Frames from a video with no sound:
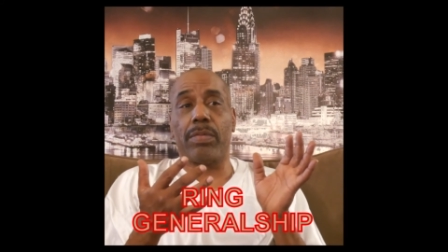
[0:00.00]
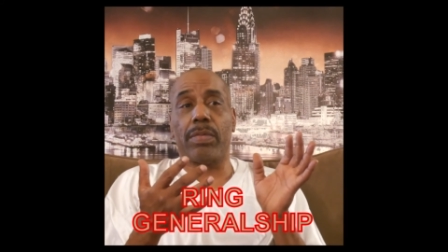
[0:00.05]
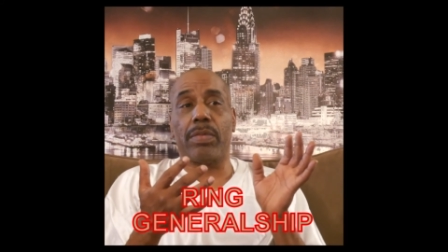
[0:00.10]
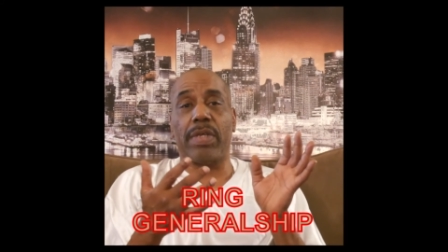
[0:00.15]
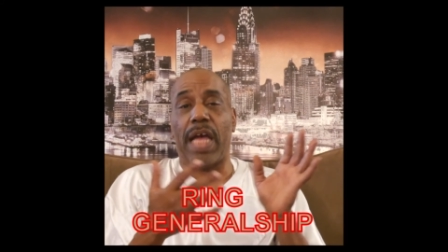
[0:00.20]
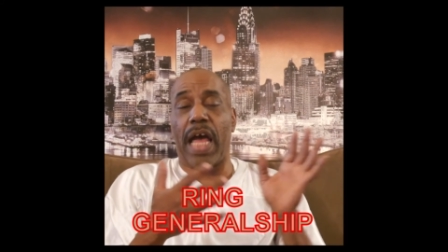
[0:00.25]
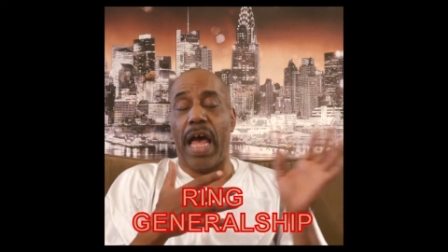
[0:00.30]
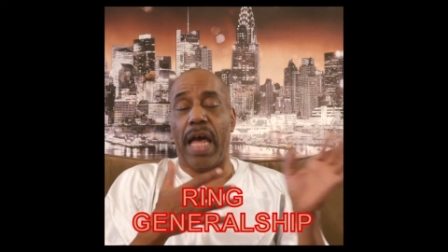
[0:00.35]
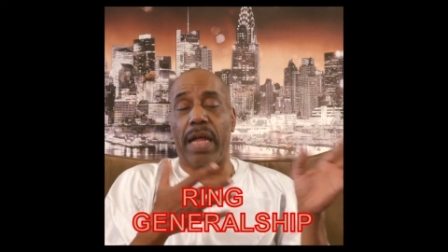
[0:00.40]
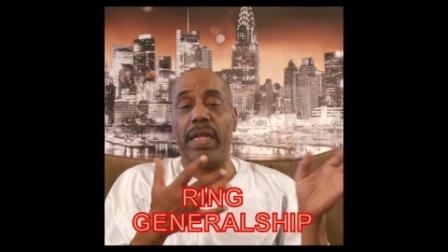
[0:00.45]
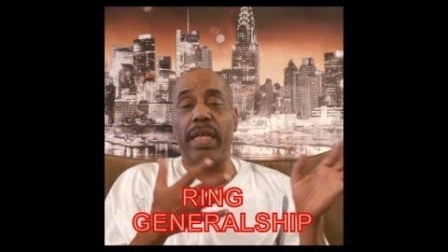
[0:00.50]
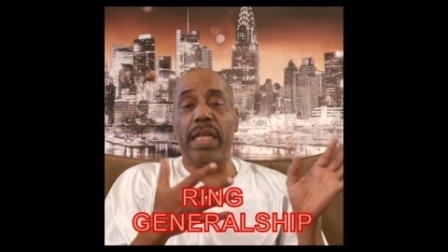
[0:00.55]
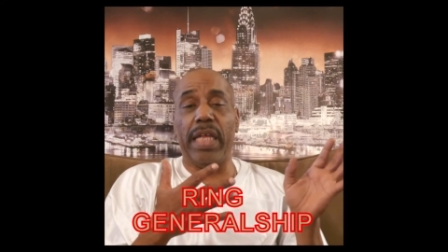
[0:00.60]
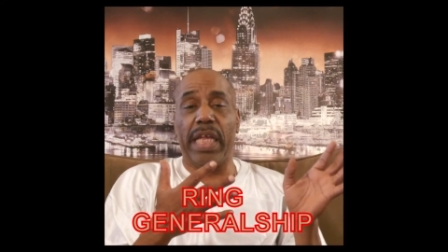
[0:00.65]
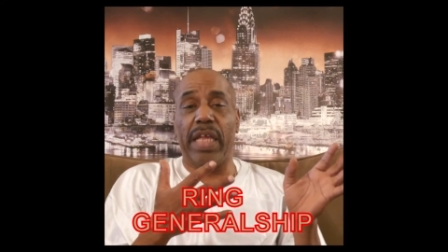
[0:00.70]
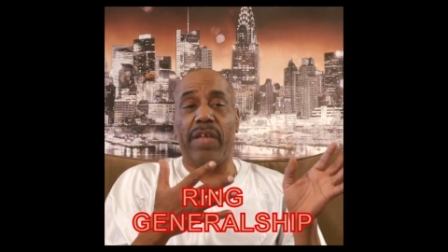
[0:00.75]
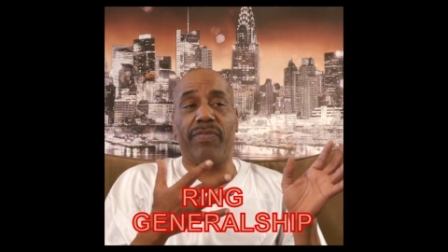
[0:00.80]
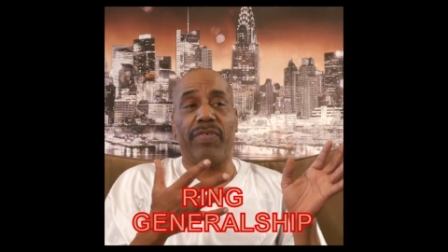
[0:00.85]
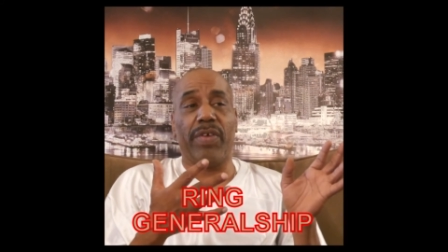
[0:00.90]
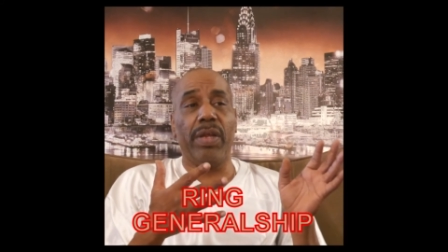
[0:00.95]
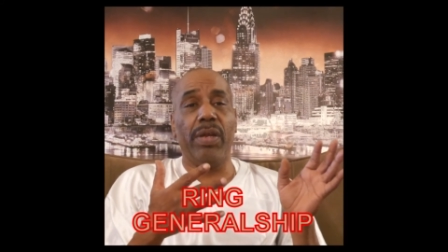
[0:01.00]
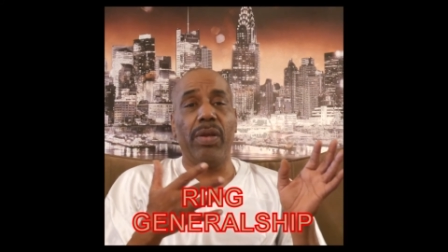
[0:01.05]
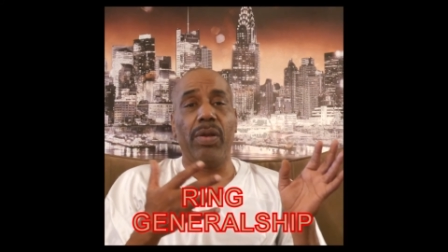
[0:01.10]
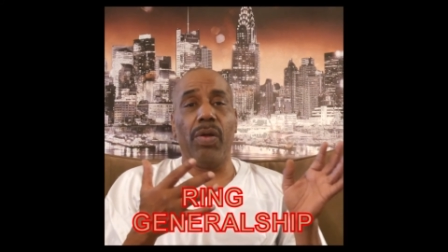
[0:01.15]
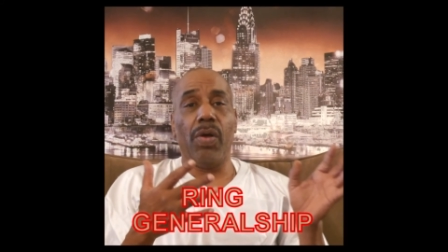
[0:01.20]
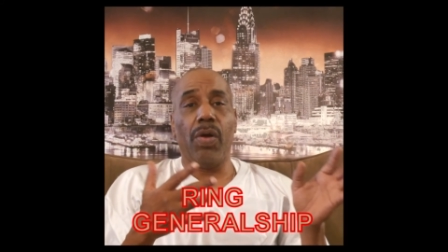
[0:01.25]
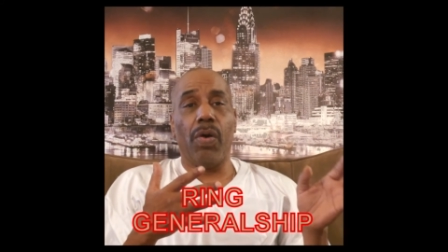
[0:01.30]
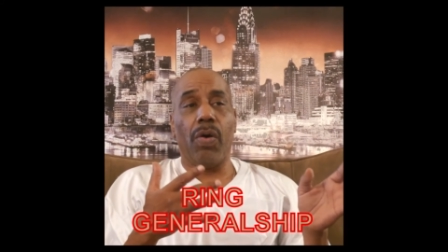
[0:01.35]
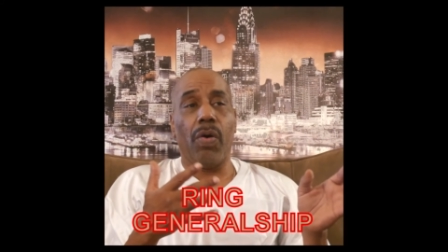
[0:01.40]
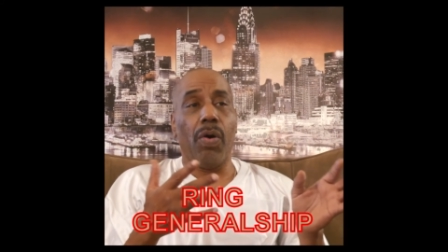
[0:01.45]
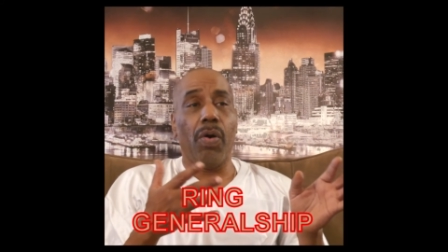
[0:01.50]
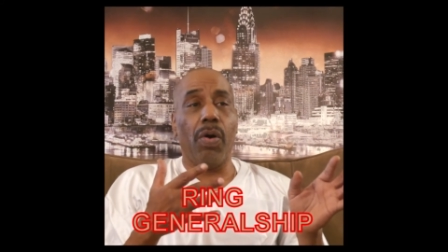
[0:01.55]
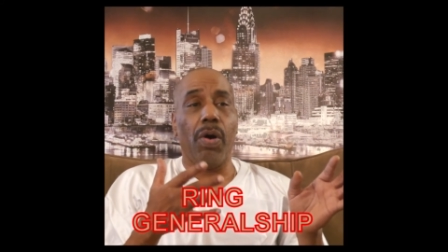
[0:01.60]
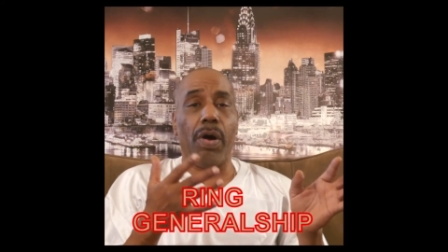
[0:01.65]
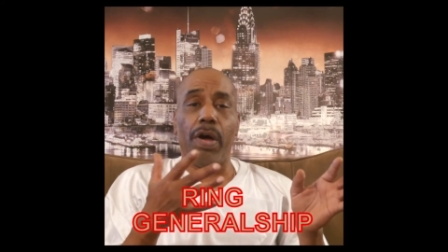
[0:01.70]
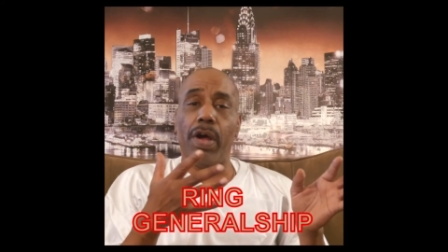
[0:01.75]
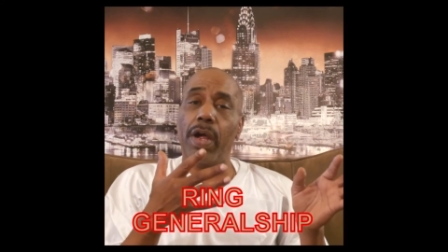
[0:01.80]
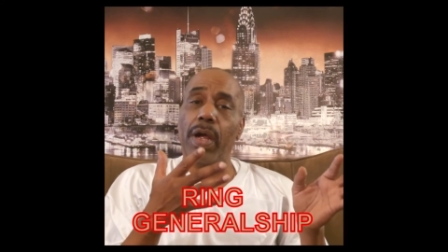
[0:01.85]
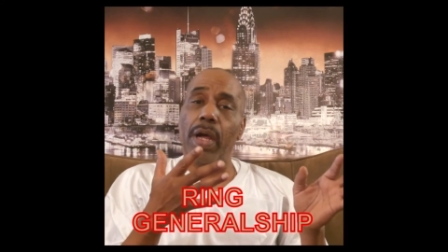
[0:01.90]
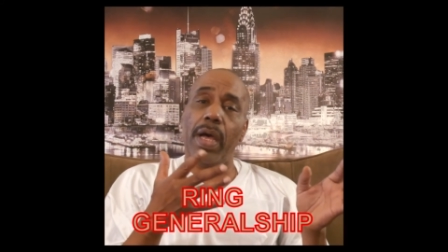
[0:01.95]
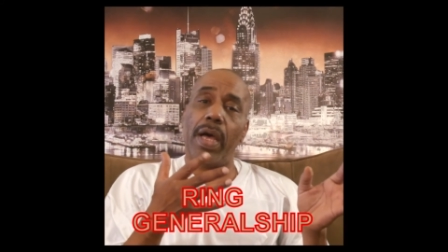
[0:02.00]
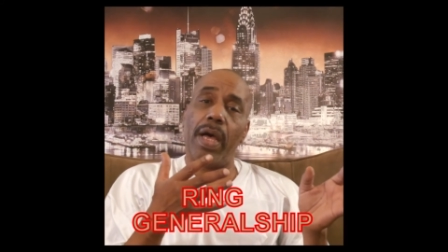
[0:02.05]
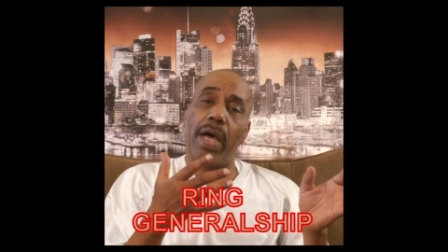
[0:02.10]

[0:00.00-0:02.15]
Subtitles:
kind of even, or